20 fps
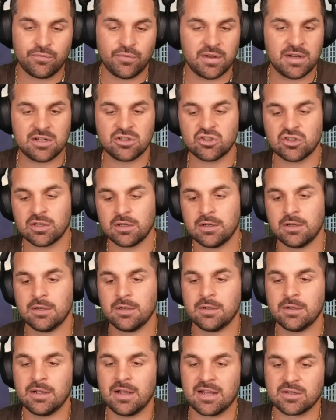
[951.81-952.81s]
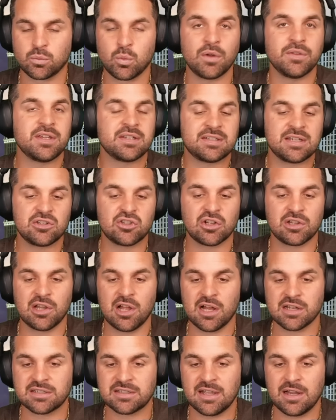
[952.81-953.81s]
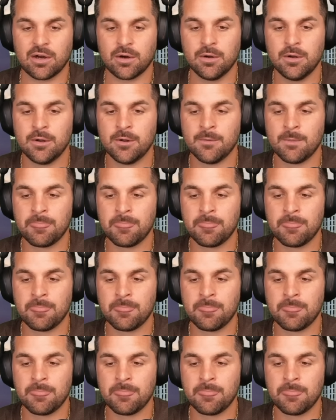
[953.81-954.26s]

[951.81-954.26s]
finished, has one decision lost there.